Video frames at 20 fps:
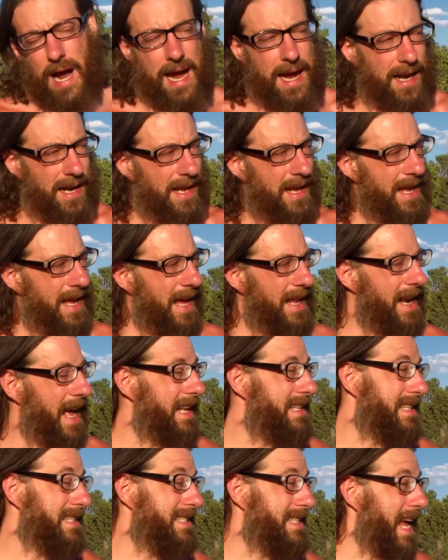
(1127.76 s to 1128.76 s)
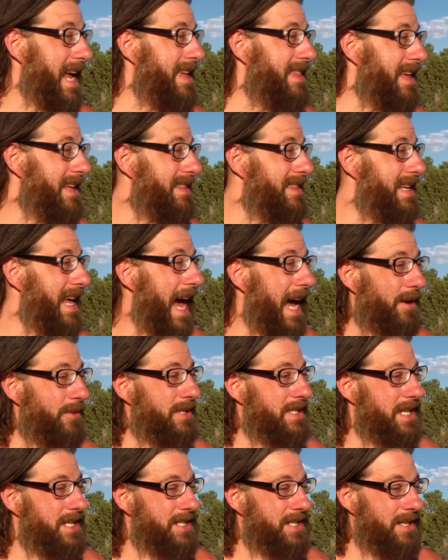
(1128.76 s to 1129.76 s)
Right. And not to say that the
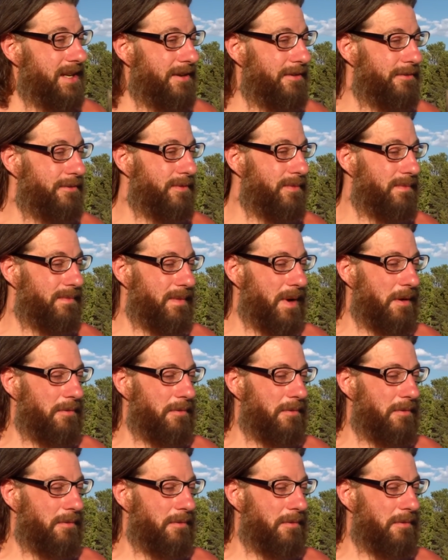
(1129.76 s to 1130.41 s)
acquisition of